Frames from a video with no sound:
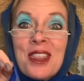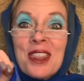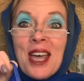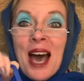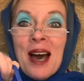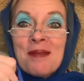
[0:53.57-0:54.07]

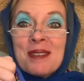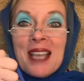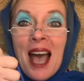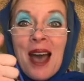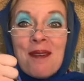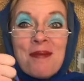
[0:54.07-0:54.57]
Thumbs
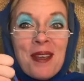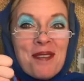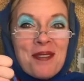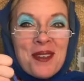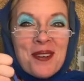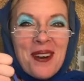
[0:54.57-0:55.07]
up
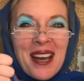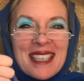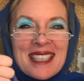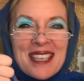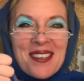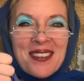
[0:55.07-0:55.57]
if you want to
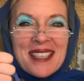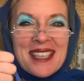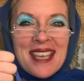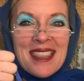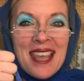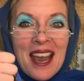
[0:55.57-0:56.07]
see what's
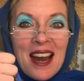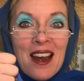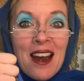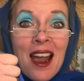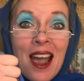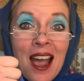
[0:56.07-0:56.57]
in there.